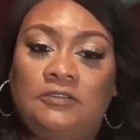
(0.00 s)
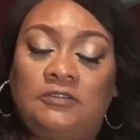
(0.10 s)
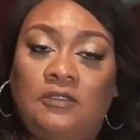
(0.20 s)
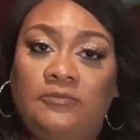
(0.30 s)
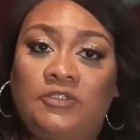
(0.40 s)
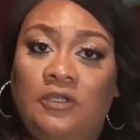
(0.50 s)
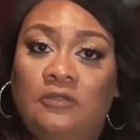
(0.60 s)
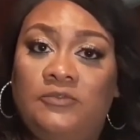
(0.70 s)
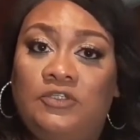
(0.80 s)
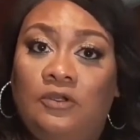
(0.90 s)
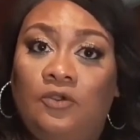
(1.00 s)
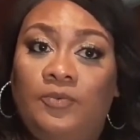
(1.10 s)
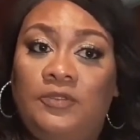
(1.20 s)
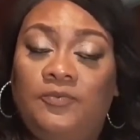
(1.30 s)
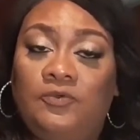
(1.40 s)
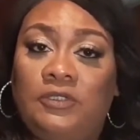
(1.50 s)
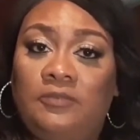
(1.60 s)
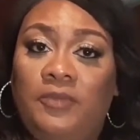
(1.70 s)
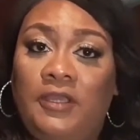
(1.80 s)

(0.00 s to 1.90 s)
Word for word: Sometimes younger people get